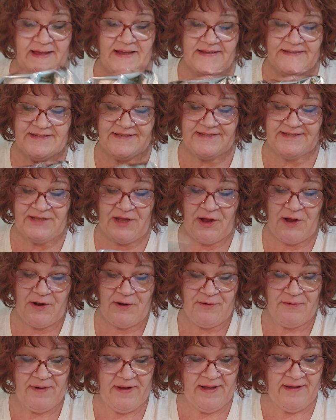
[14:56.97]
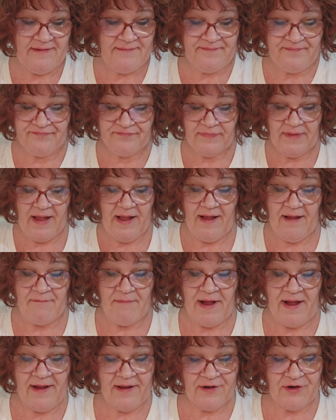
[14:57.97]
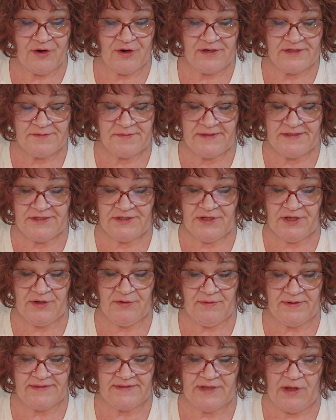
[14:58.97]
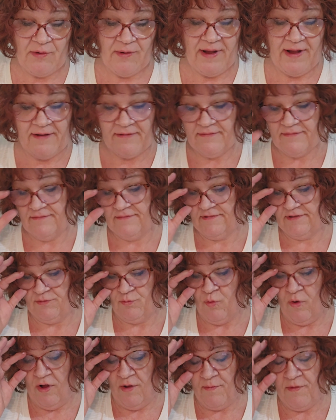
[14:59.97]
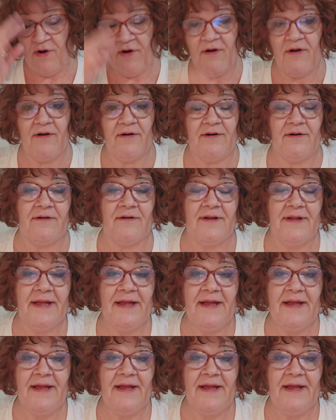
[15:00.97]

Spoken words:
So my encouragement to you is go out to Walmart or